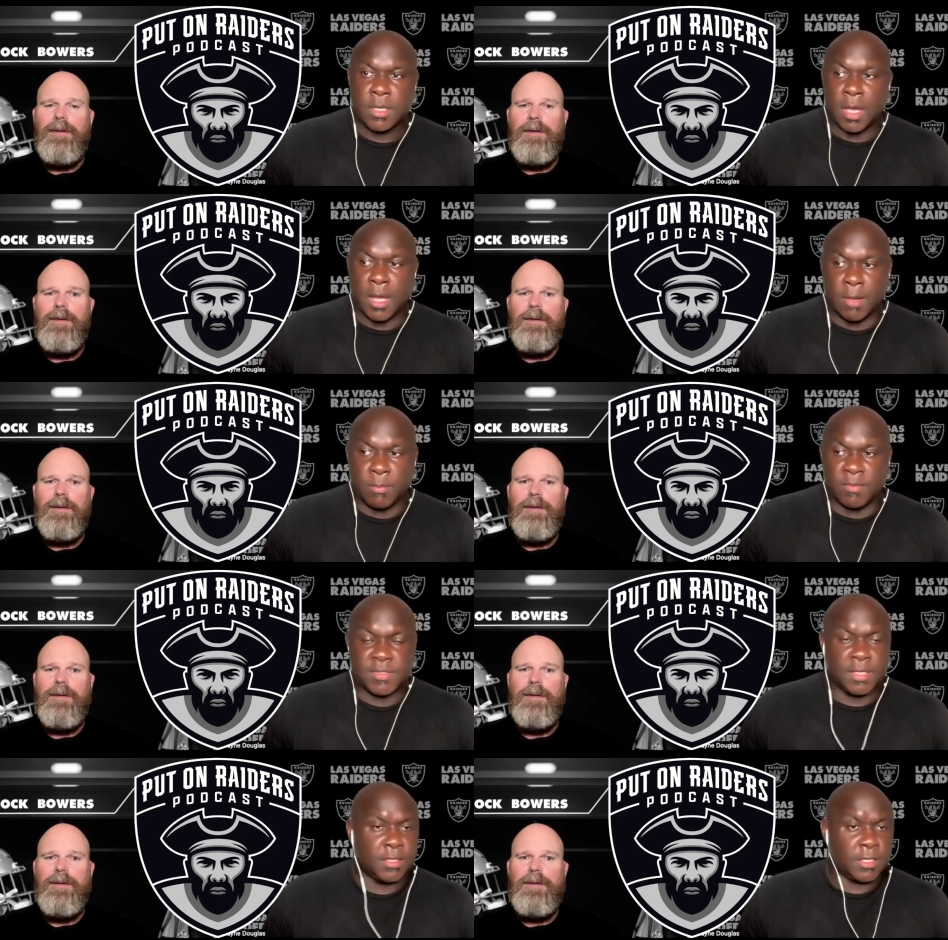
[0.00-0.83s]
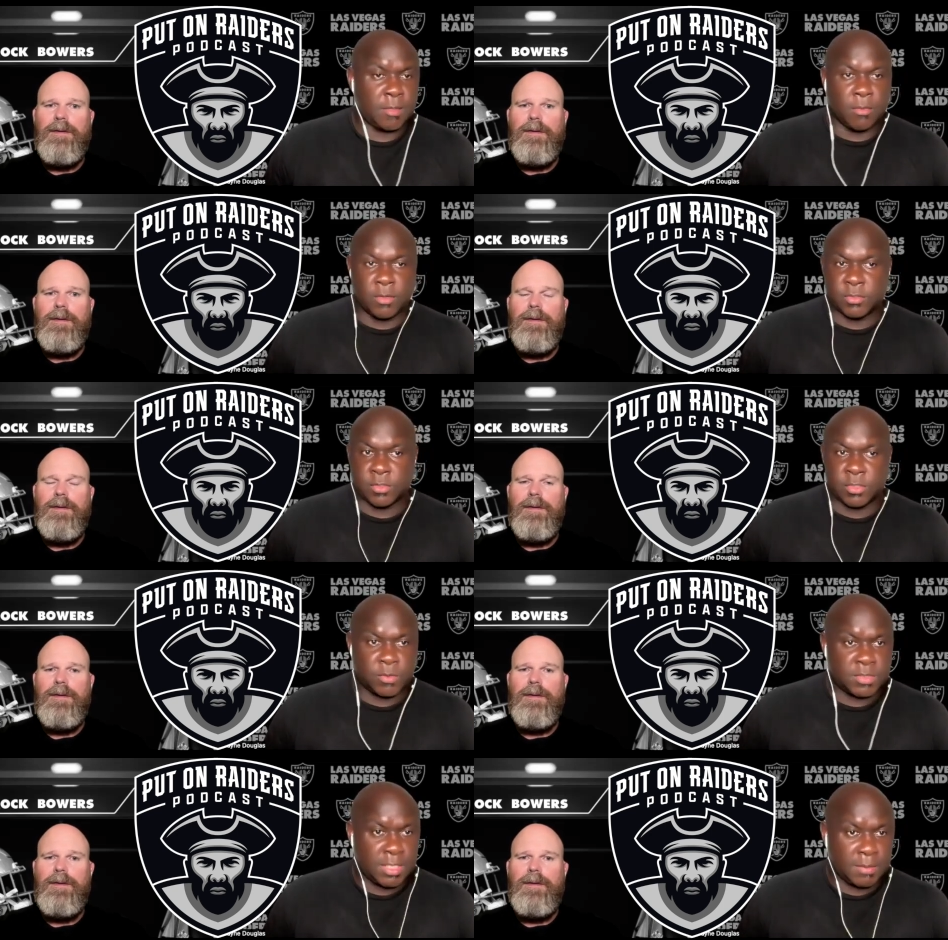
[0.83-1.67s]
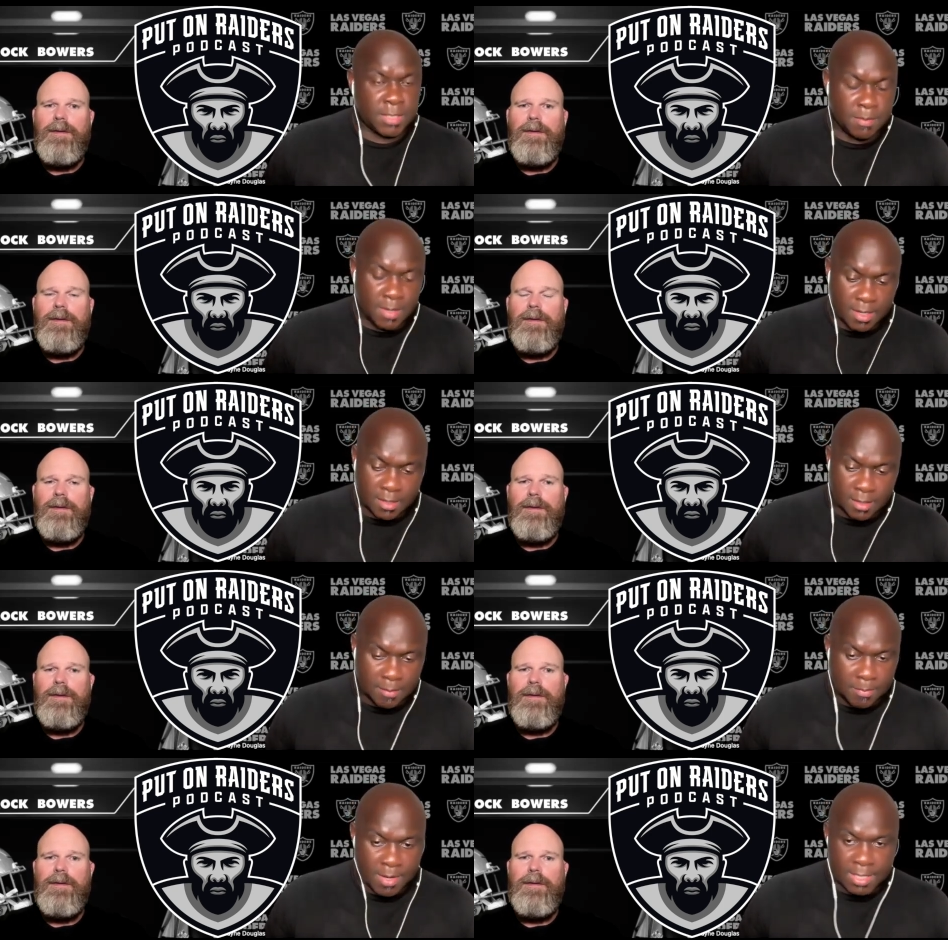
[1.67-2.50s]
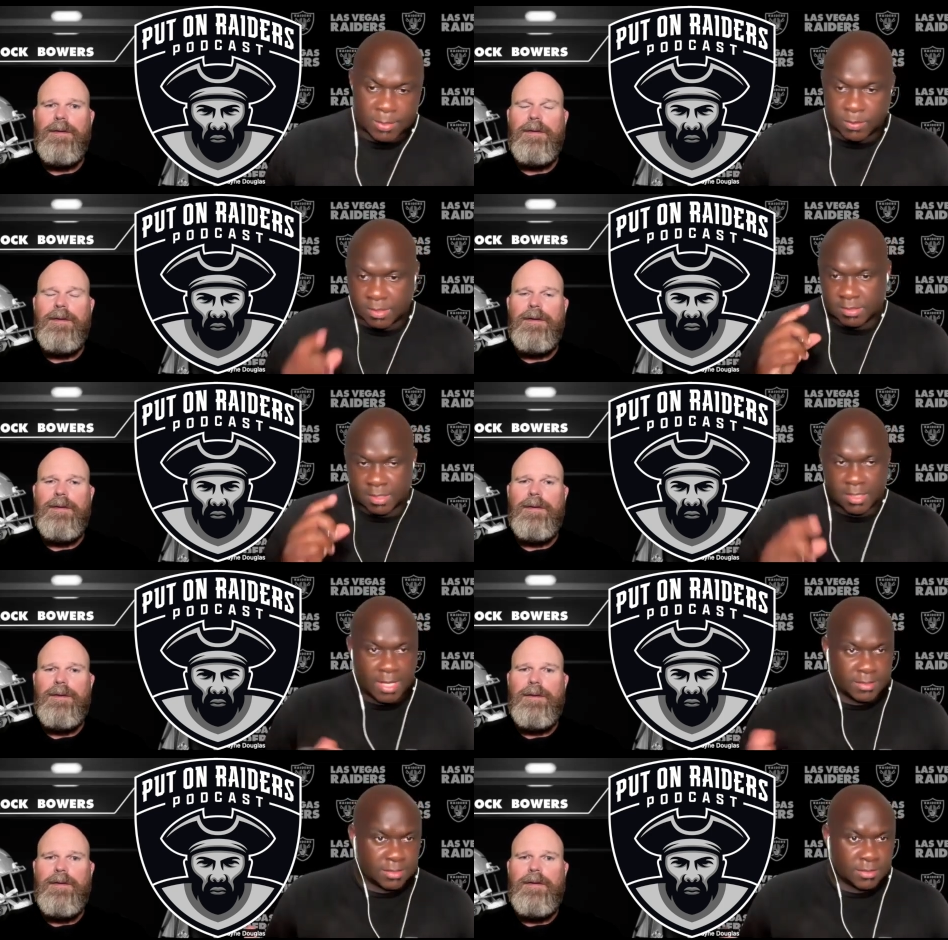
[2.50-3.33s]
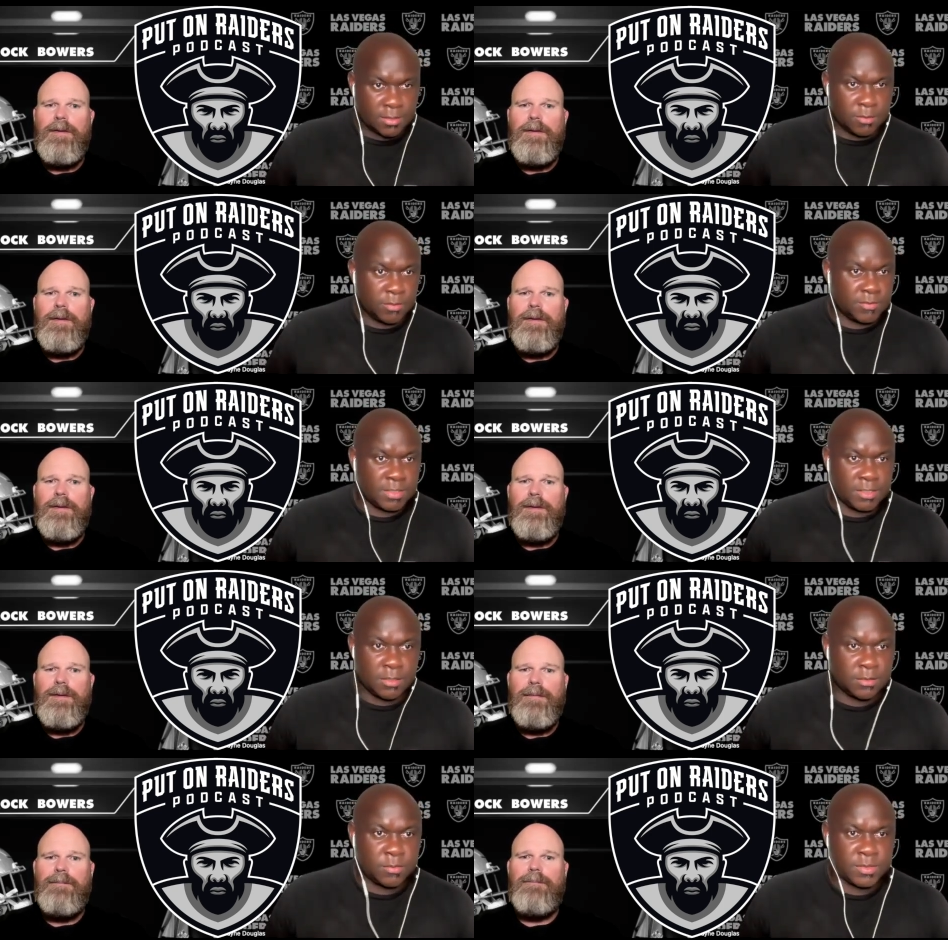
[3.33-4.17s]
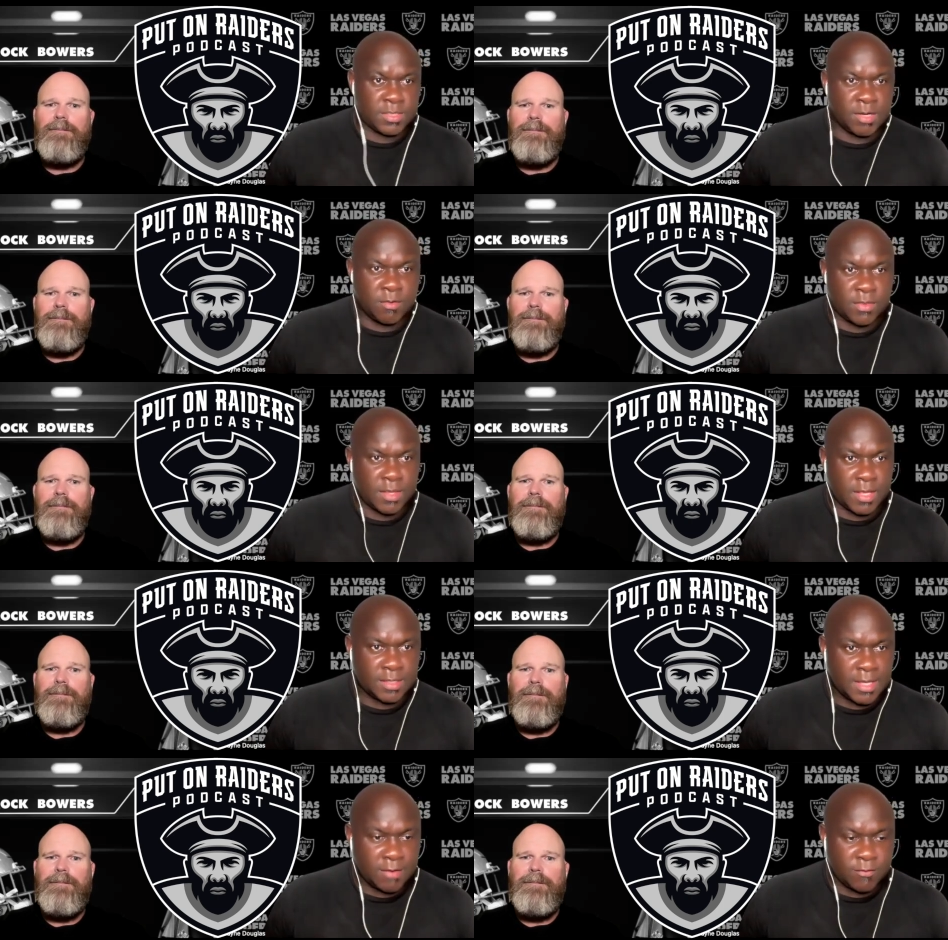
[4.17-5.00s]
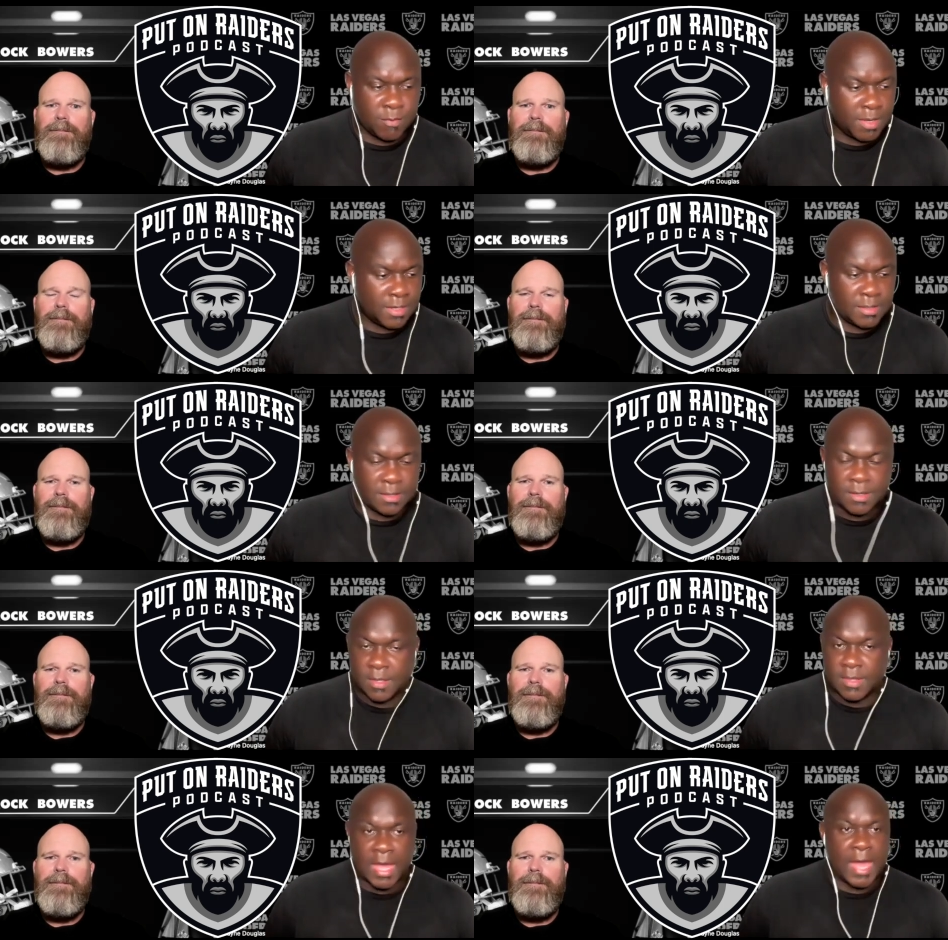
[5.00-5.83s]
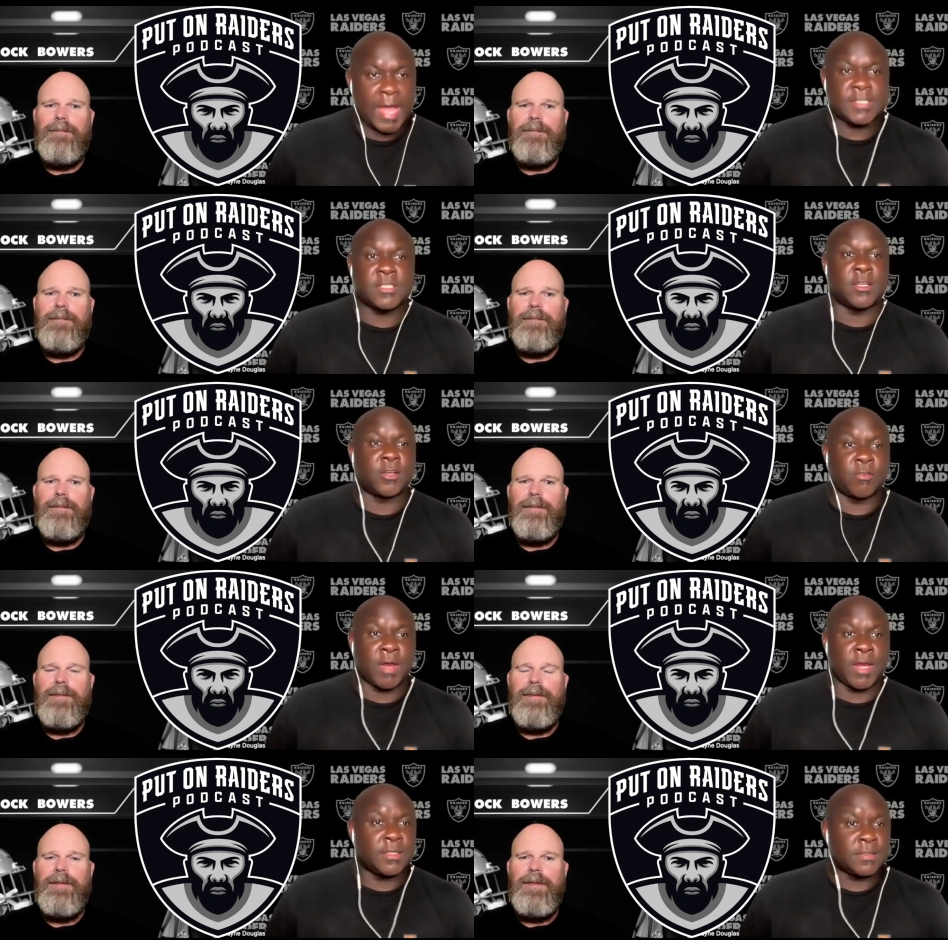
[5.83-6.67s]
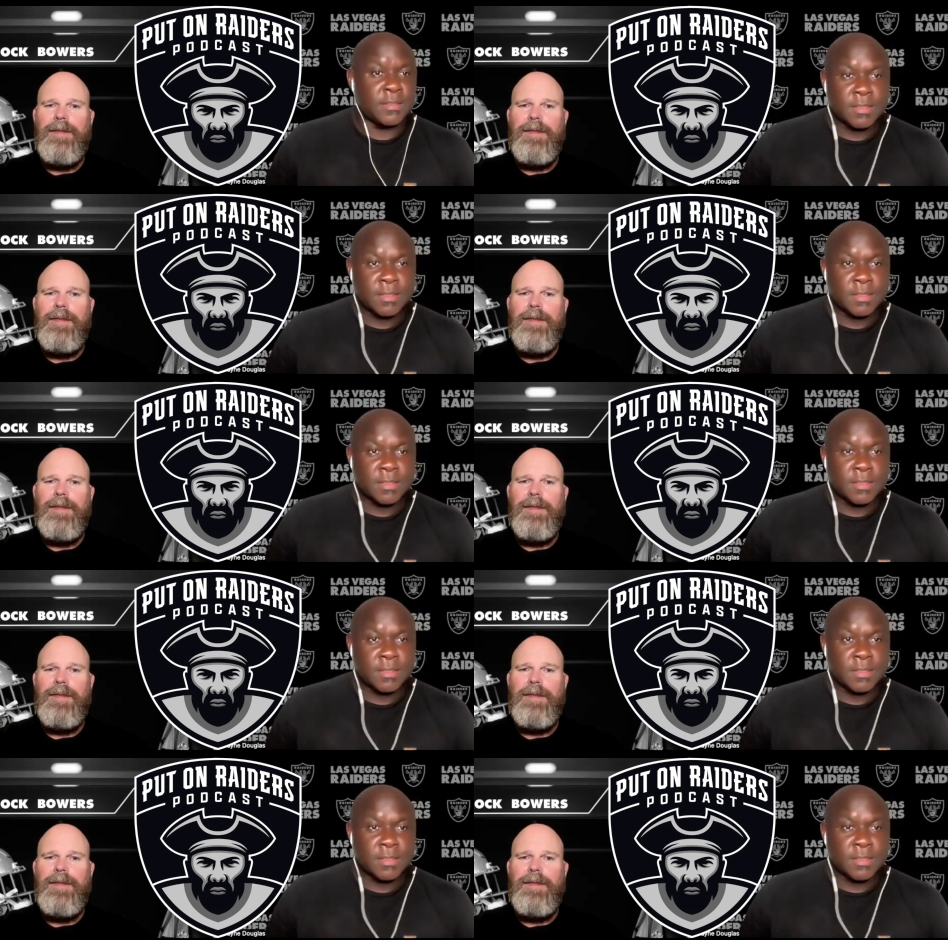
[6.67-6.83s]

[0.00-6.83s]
Speaker 1: Um, we've seen the commercials. We've seen him come out of the Impala with the sunglasses on. We've seen all the, we've seen everything like that. Everybody, the ads look great.